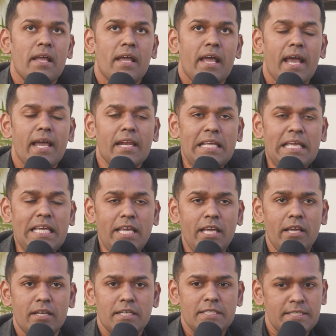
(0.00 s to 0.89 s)
And
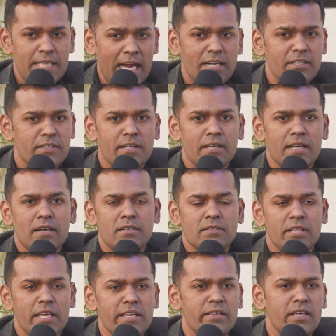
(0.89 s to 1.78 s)
he sat there
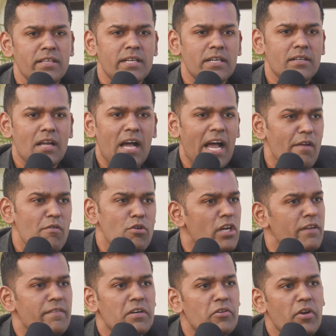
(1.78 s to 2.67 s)
thinking that I want to
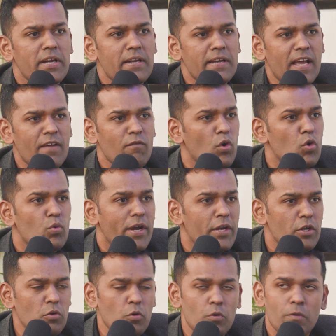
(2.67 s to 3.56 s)
live a great life. What do I
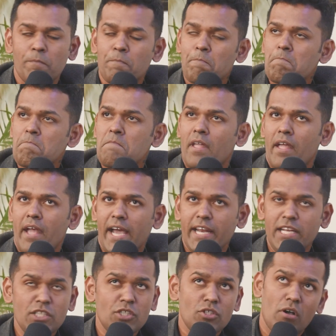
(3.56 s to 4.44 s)
do?
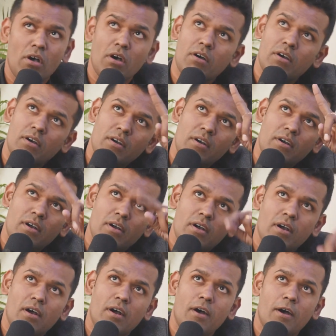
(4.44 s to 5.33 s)
And he saw
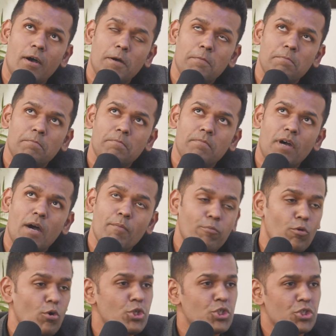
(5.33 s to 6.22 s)
a
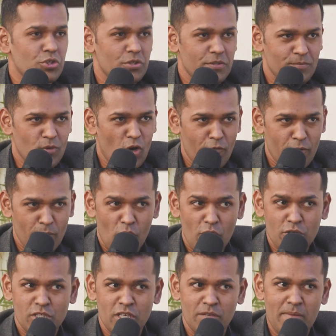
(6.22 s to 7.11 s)
poster of a
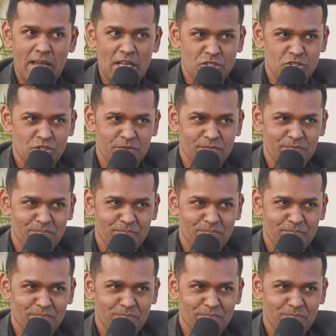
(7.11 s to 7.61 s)
boxing match,